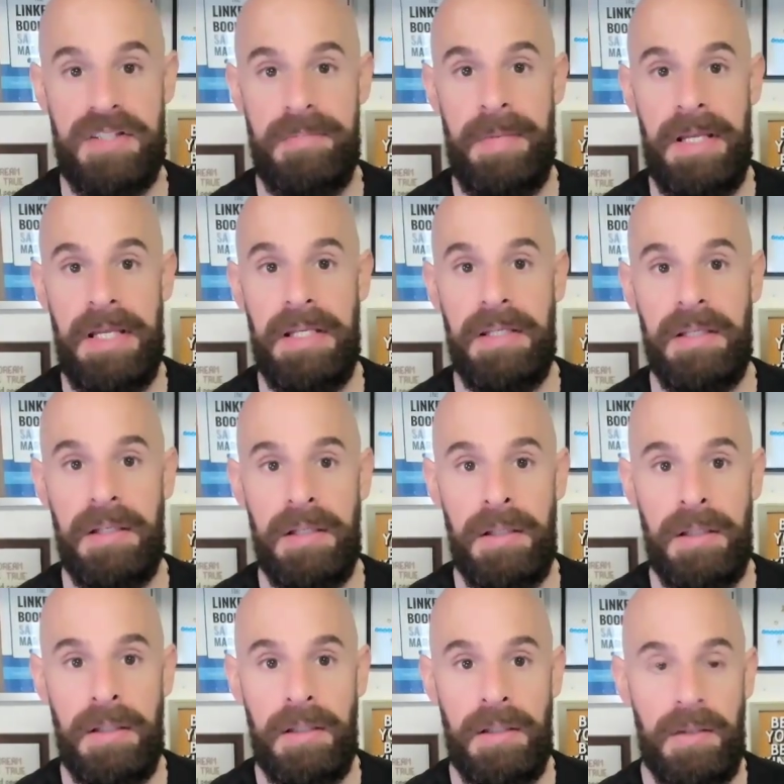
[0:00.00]
to me
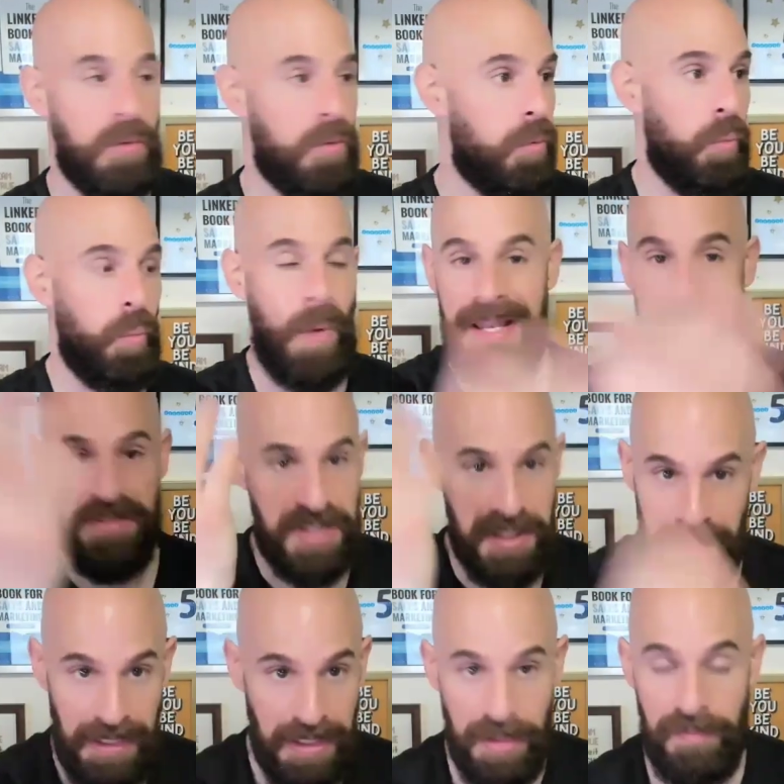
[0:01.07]
when is
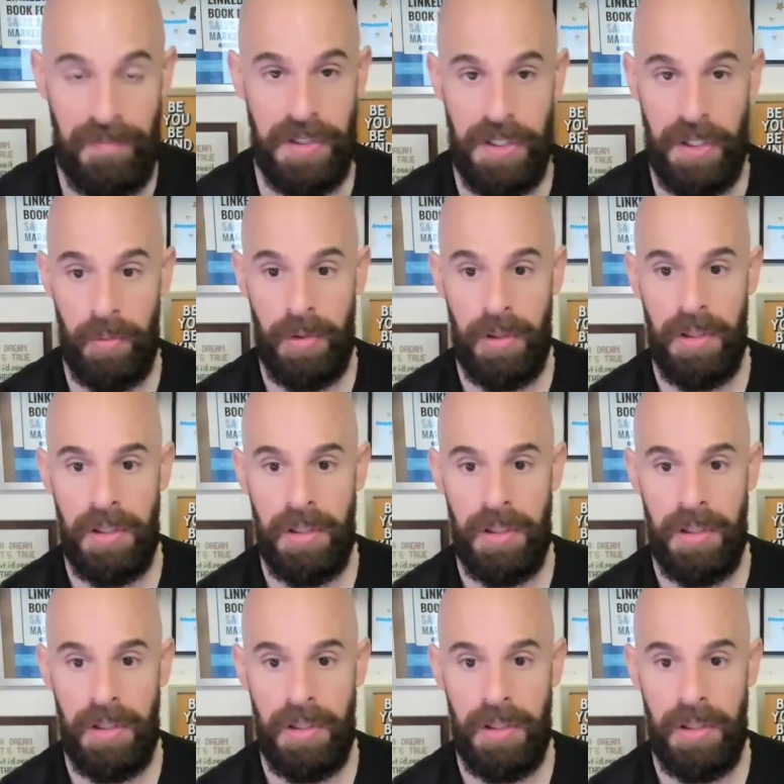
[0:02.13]
convenient for you.